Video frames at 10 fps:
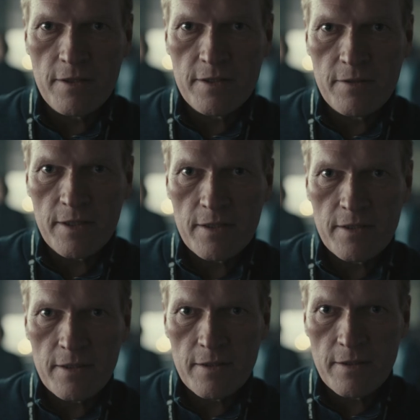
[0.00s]
a bit of
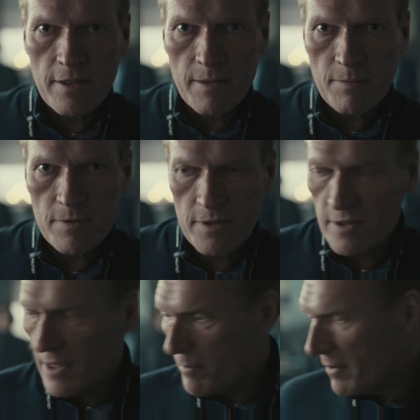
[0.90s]
an
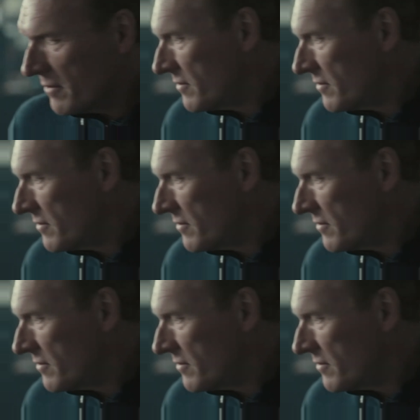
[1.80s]
underselling.